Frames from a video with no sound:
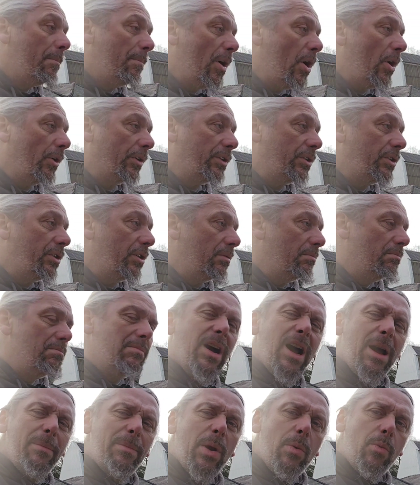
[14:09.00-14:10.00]
But you
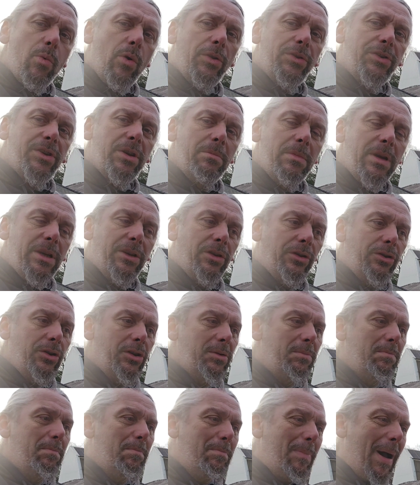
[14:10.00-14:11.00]
might be wanting me to
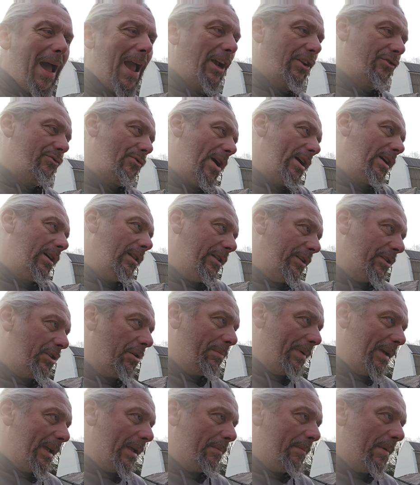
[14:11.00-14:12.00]
just backtrack a little
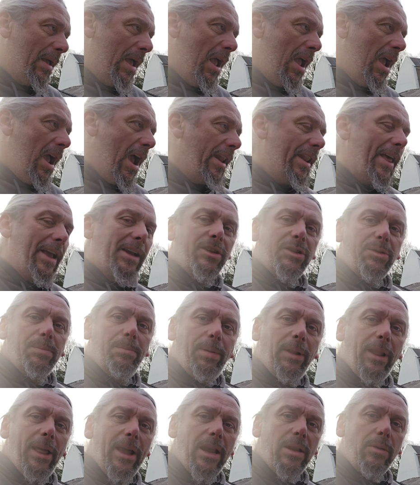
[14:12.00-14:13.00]
bit and
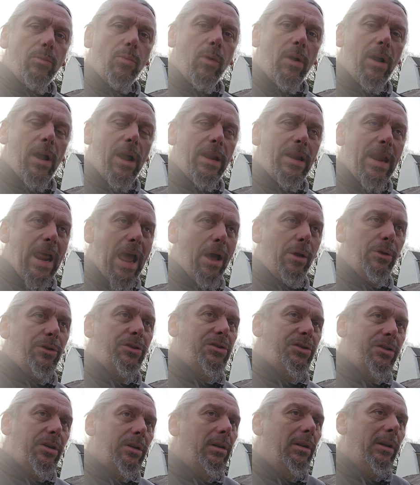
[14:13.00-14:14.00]
explain why now
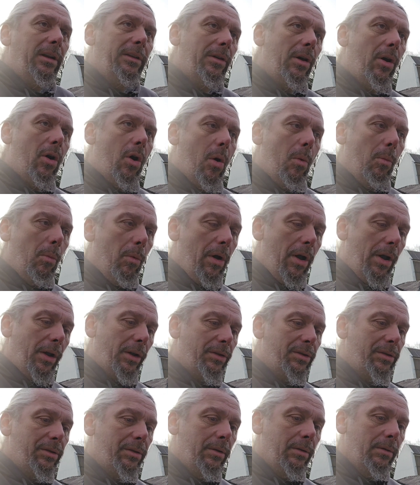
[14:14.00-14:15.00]
suddenly the horn
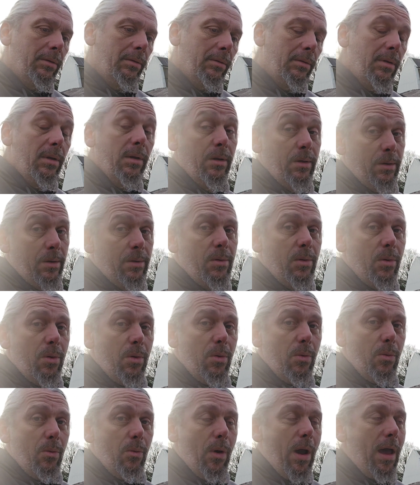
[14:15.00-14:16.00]
works.
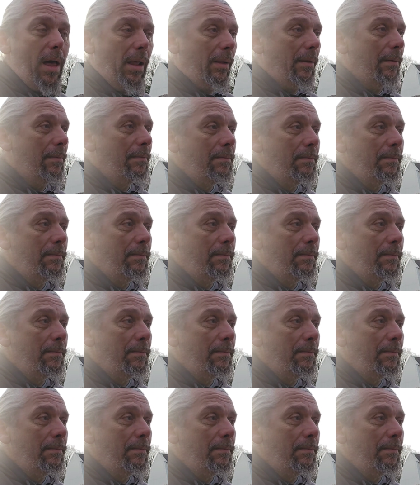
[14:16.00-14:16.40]
Well,